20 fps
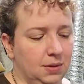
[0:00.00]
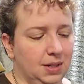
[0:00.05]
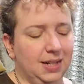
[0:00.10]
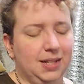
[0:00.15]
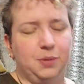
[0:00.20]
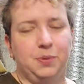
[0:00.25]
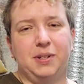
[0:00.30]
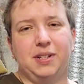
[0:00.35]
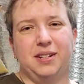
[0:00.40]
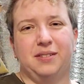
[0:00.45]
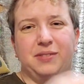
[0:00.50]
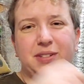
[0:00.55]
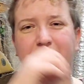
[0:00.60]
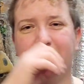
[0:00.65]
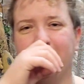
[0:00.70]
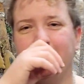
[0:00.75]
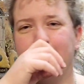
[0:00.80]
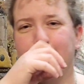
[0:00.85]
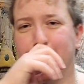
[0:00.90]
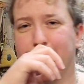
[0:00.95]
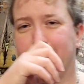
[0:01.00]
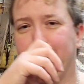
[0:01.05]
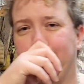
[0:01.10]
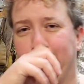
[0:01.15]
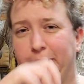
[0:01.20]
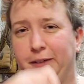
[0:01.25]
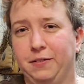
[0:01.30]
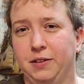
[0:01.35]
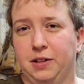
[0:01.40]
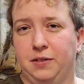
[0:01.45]
This wasn't really
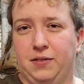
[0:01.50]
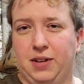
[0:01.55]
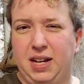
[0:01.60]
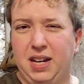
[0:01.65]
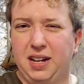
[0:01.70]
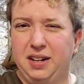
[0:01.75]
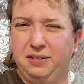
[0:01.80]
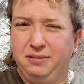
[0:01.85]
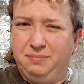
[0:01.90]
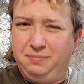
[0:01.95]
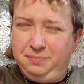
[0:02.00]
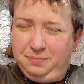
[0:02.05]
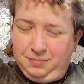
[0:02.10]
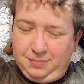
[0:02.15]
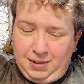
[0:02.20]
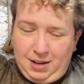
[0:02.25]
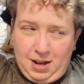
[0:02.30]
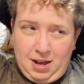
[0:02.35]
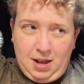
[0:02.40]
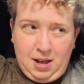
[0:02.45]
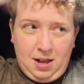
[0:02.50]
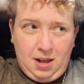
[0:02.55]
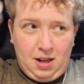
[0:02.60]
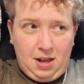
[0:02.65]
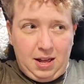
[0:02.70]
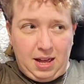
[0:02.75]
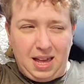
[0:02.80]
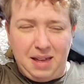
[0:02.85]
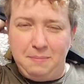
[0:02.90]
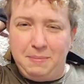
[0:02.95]
necessarily for the video.
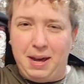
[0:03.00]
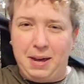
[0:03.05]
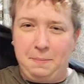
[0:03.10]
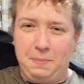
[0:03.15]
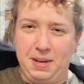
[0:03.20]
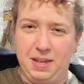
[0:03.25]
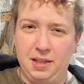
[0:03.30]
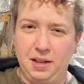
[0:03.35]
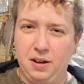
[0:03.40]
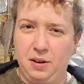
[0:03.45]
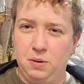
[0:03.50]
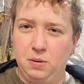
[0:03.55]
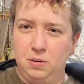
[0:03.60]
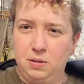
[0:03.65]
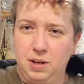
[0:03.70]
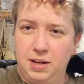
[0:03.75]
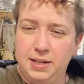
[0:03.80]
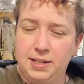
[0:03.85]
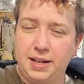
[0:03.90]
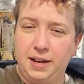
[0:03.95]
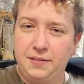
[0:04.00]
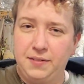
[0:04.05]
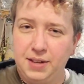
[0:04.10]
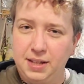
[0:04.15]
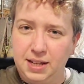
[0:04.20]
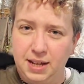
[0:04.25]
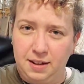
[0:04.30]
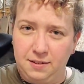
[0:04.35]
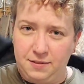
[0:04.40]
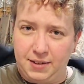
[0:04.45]
It might be though, because I
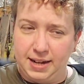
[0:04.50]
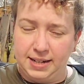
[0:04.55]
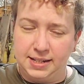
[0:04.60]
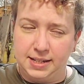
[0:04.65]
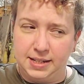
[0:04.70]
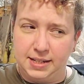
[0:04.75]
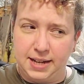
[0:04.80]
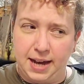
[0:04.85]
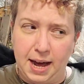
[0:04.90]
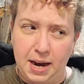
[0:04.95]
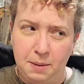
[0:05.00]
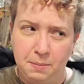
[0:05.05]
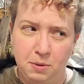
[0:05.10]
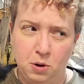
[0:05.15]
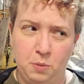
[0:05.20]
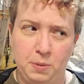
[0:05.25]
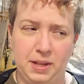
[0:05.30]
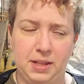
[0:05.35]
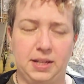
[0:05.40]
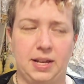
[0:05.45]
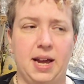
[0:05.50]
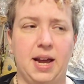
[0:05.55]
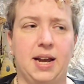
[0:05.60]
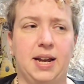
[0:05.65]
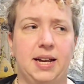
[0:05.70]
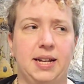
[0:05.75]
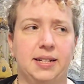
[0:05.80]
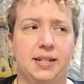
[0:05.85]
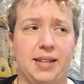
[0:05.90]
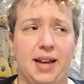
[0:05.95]
feel like vests had a moment in the
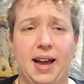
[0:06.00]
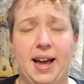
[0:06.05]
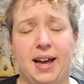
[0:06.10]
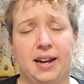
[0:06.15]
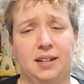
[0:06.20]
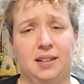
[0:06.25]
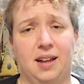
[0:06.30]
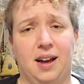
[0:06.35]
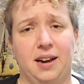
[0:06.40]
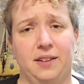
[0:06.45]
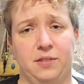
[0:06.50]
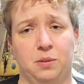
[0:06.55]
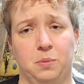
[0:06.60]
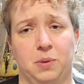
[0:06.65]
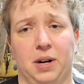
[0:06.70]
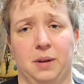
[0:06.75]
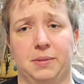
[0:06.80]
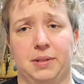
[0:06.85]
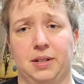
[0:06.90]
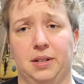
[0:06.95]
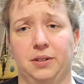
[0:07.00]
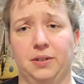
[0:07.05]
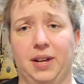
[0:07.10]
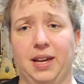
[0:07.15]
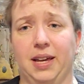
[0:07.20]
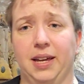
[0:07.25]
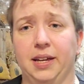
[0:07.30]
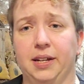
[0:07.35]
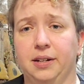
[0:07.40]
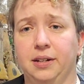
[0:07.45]
80s. I had a lot of them when I was a little
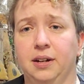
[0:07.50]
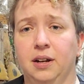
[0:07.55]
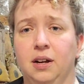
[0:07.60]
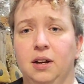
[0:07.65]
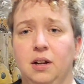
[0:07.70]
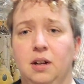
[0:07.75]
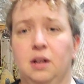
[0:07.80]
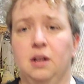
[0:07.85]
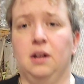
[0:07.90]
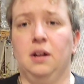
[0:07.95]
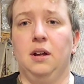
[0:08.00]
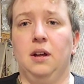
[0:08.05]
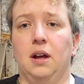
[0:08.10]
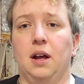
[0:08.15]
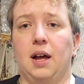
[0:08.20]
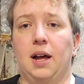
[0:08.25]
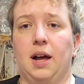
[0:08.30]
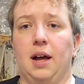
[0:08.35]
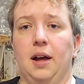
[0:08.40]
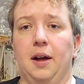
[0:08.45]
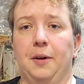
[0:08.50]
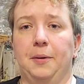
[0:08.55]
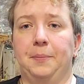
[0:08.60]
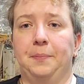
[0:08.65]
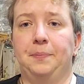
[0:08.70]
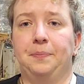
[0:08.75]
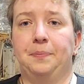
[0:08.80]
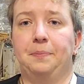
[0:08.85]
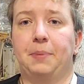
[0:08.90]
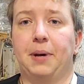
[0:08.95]
kid.
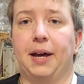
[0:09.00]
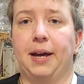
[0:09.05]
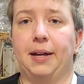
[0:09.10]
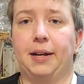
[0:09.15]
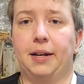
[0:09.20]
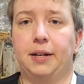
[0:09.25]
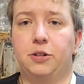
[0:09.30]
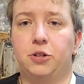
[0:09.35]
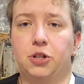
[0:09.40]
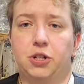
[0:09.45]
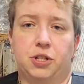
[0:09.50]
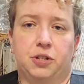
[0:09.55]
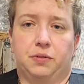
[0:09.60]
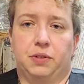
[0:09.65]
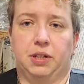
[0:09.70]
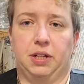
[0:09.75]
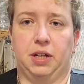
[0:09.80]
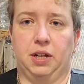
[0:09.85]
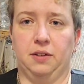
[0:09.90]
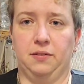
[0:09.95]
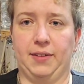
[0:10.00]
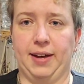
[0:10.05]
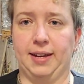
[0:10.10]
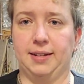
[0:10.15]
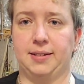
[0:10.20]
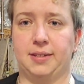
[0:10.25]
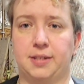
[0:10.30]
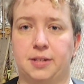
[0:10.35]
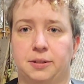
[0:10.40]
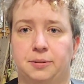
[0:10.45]
But it's just a really good
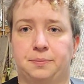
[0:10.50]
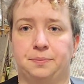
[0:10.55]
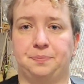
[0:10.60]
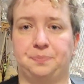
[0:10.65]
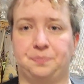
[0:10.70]
vest.